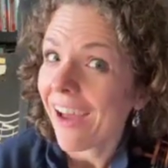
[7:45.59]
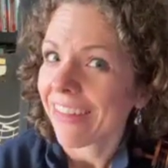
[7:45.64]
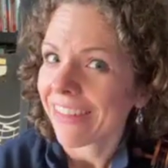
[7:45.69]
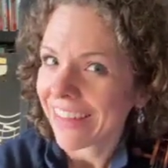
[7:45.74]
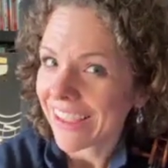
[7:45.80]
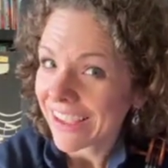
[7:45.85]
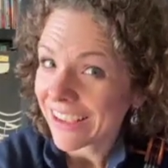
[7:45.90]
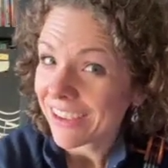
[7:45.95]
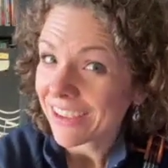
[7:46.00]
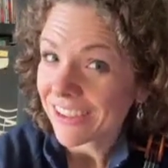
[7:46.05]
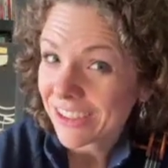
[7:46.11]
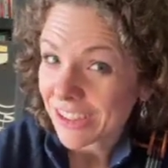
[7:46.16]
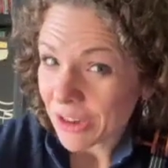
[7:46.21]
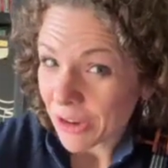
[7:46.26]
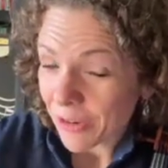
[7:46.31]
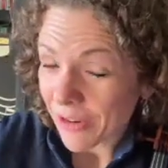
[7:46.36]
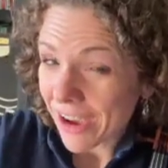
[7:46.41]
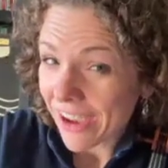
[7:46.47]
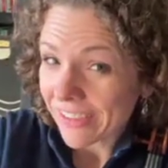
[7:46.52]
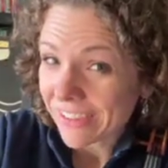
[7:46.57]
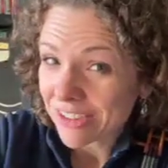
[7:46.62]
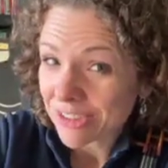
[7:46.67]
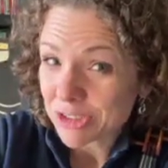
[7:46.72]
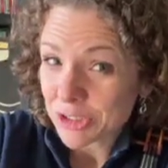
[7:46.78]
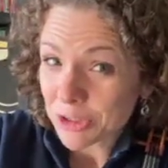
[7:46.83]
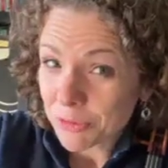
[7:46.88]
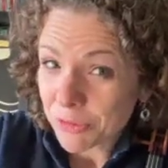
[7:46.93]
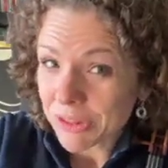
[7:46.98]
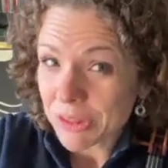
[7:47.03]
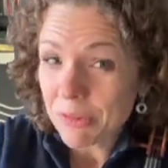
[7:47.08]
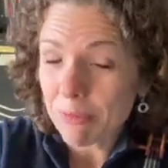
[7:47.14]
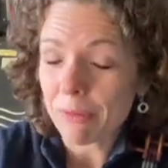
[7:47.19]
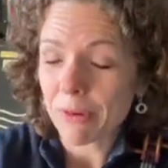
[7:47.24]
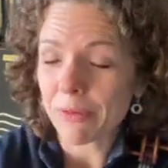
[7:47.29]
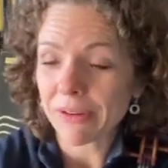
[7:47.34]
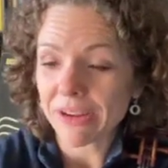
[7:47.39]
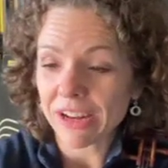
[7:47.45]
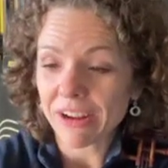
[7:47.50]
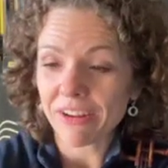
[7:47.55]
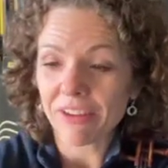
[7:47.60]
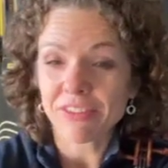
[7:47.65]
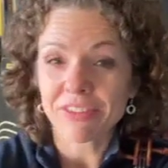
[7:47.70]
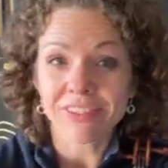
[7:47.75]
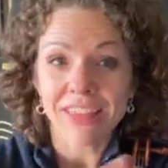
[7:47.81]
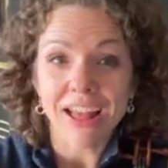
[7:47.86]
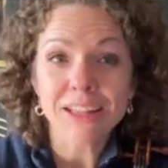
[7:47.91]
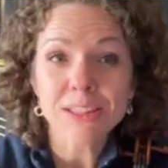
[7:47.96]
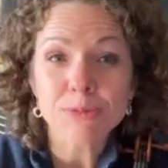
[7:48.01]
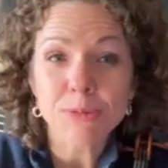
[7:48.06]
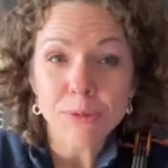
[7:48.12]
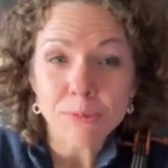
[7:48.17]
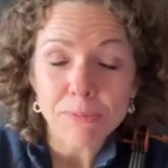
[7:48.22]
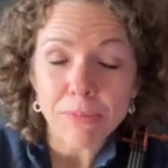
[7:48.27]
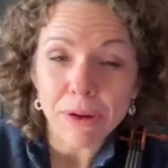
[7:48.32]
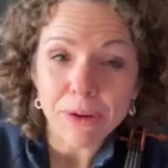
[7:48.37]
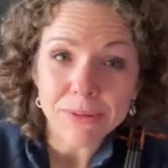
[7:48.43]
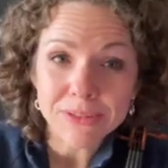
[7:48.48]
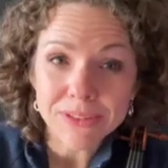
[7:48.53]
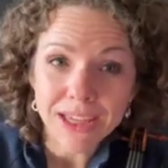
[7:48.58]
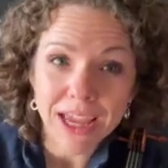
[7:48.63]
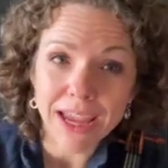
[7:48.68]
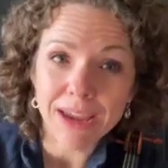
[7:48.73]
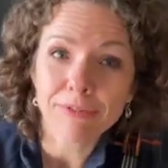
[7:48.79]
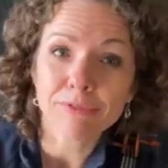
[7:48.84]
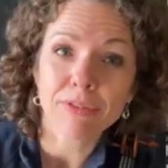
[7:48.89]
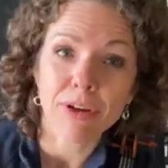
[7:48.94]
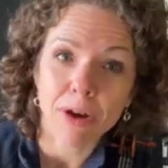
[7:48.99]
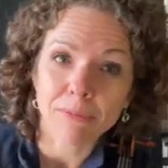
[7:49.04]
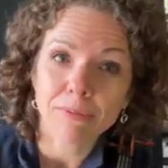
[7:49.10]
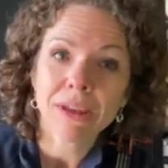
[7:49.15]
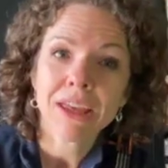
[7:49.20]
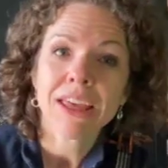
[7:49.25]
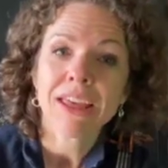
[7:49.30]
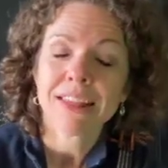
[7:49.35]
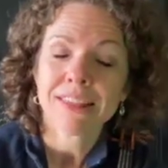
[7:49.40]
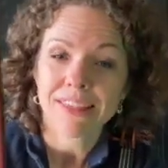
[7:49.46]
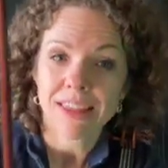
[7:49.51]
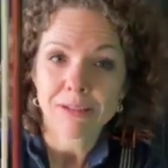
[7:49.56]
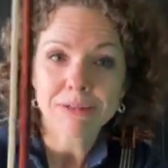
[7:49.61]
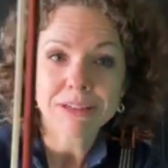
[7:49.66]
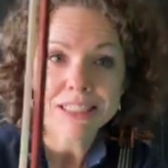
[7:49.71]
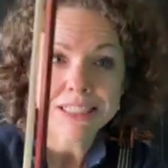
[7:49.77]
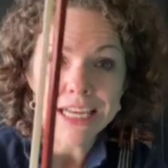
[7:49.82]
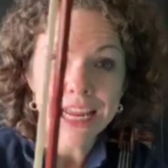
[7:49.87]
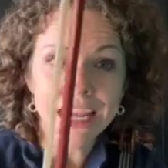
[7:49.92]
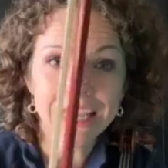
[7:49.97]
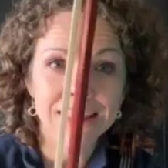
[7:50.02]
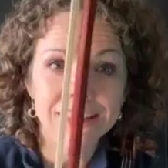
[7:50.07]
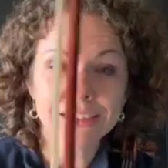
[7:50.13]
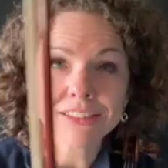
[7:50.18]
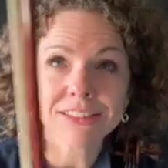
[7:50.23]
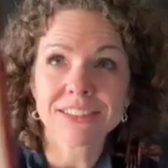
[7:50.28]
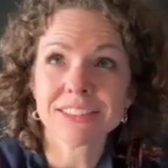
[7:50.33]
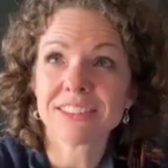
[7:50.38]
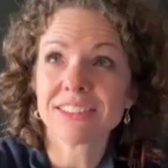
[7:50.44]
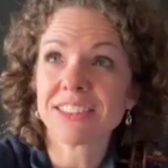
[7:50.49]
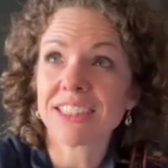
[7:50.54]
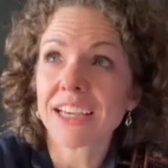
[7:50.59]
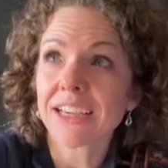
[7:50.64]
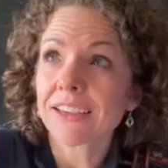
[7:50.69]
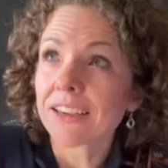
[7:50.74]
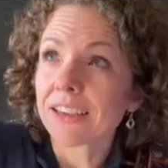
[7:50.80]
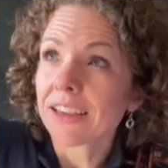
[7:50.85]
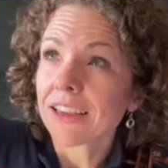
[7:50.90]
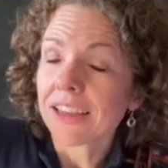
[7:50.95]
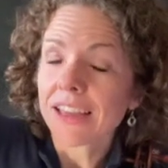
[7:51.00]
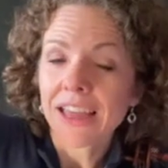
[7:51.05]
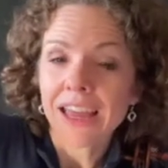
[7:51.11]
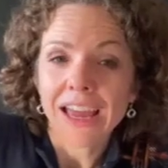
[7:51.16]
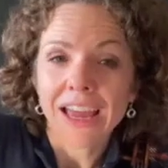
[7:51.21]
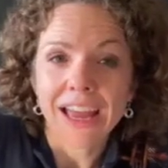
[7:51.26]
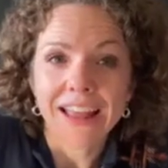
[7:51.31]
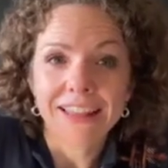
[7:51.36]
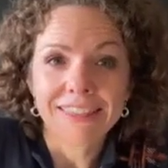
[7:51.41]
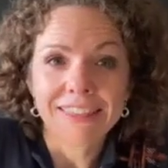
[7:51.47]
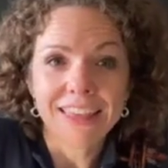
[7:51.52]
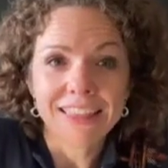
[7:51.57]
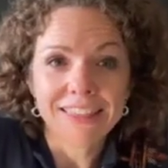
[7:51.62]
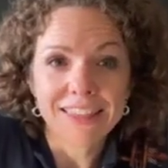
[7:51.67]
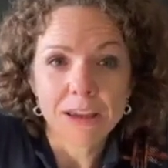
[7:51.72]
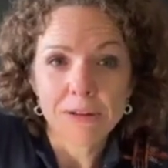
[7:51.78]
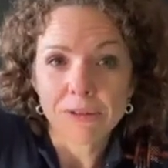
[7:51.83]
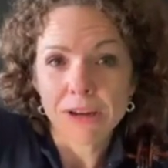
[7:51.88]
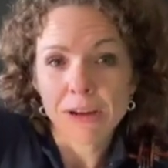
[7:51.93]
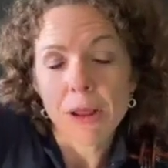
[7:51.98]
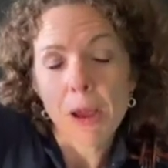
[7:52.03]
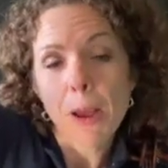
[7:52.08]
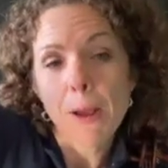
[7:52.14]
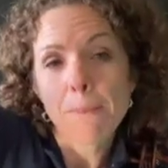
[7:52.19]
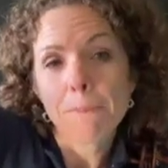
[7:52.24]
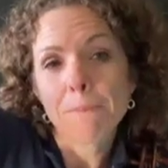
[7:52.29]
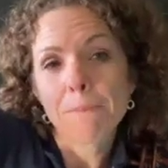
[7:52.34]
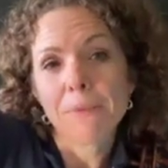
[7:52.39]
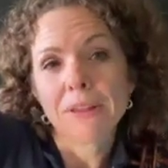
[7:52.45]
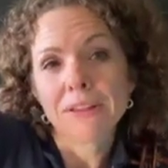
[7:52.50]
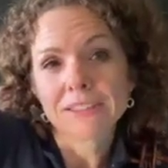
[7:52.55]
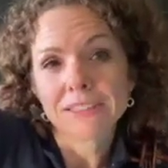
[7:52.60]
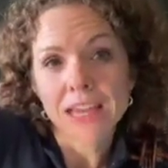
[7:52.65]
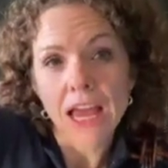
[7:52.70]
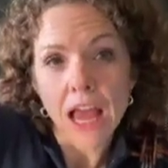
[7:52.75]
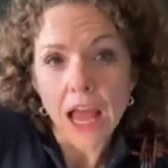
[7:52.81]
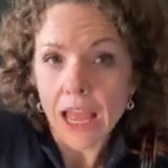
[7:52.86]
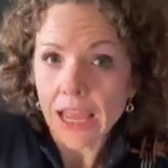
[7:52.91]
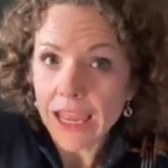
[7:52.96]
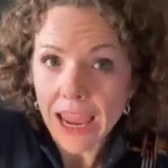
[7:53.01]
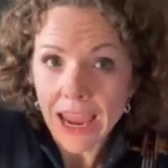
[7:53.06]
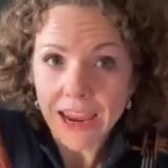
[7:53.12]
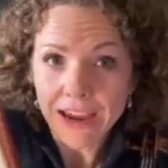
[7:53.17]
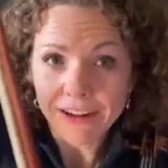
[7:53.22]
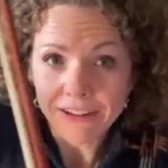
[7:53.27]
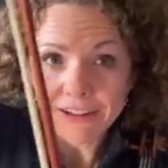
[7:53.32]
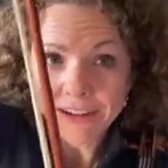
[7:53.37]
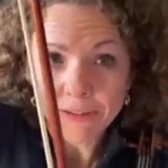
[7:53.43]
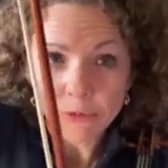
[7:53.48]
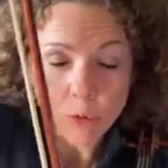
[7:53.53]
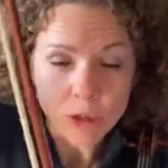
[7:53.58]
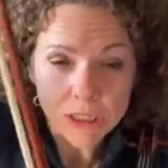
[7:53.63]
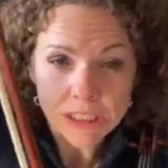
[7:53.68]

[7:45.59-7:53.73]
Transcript: Like, you know how you shoot with a bow and arrow? That's where bows came from. They would take their stick and then they would tie hair at